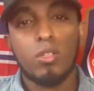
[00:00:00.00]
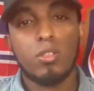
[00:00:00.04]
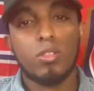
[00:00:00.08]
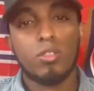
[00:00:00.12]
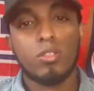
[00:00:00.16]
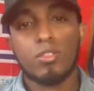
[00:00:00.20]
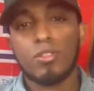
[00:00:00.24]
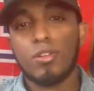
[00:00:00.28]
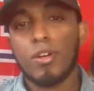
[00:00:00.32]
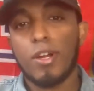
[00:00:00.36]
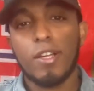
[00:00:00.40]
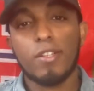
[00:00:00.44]

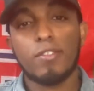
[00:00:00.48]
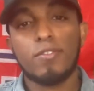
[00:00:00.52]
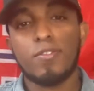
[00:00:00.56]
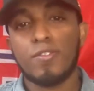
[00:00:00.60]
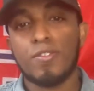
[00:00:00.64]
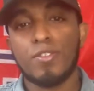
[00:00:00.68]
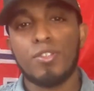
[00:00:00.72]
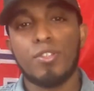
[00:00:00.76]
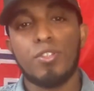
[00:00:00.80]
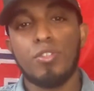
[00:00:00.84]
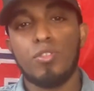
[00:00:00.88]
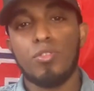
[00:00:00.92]

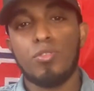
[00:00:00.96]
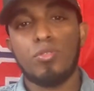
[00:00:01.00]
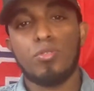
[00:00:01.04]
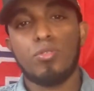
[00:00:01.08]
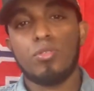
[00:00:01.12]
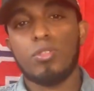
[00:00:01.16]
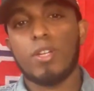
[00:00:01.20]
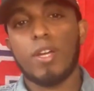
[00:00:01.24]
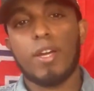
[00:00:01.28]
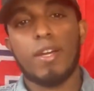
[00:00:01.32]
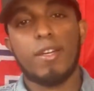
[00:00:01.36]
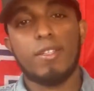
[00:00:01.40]
transfer
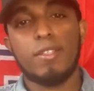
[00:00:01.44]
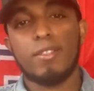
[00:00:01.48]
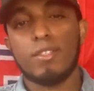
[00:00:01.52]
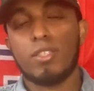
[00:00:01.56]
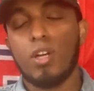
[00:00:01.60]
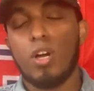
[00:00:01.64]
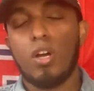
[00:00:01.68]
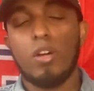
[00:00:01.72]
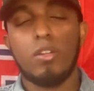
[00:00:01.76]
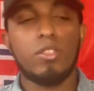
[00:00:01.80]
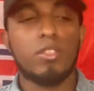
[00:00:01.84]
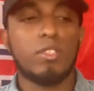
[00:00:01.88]
news, guys.
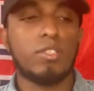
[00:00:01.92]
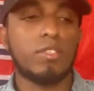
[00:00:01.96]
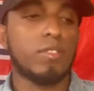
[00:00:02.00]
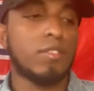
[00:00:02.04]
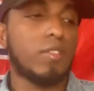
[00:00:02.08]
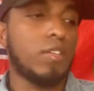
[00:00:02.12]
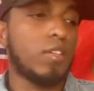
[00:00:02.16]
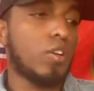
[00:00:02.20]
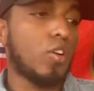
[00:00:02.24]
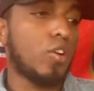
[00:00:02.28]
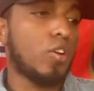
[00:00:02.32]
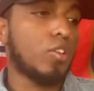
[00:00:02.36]

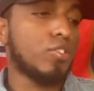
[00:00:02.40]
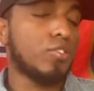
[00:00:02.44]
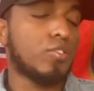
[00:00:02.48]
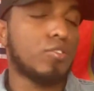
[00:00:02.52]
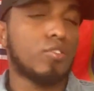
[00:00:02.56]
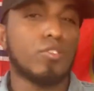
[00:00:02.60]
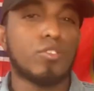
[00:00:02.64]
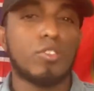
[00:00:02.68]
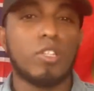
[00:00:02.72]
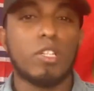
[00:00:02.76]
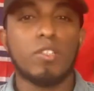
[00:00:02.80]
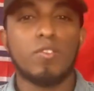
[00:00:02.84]
Honestly,
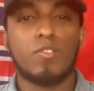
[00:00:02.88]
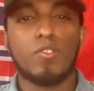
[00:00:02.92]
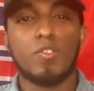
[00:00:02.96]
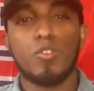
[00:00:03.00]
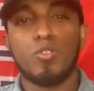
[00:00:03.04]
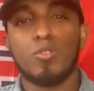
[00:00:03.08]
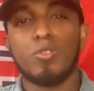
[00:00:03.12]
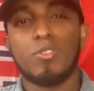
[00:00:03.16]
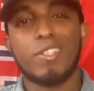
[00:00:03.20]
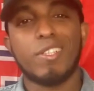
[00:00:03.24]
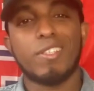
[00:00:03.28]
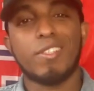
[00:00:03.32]
Arsenal transfer
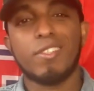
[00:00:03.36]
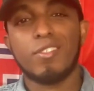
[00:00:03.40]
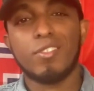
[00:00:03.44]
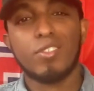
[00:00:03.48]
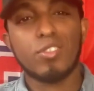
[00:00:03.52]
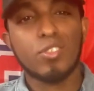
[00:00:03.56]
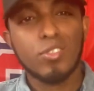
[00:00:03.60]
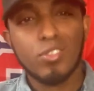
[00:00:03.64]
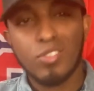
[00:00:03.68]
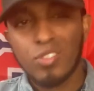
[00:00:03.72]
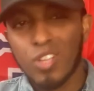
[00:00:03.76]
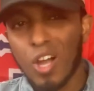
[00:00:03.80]
news doesn't
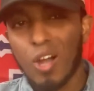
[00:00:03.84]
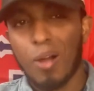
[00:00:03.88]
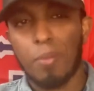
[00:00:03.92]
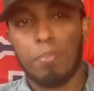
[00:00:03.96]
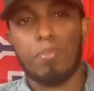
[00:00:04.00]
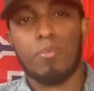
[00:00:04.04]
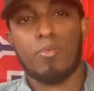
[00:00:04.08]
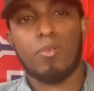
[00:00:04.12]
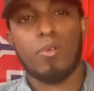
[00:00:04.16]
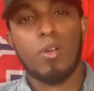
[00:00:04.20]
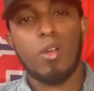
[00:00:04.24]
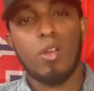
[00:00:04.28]

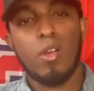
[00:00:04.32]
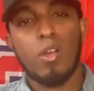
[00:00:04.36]
stop.